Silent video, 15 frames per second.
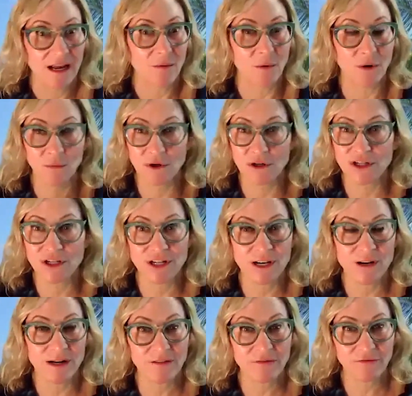when we're
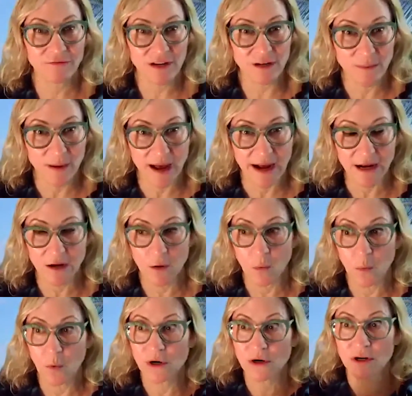sharing feedback,
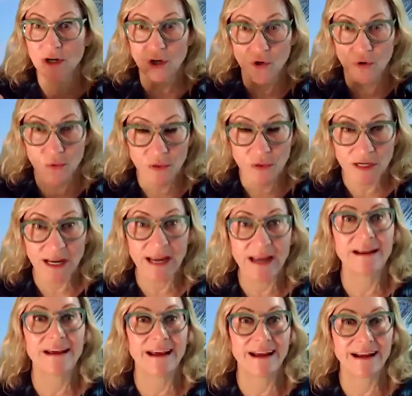we're
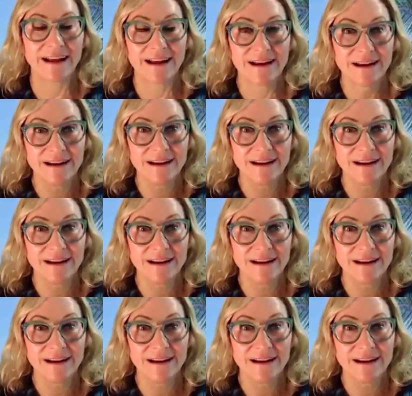creating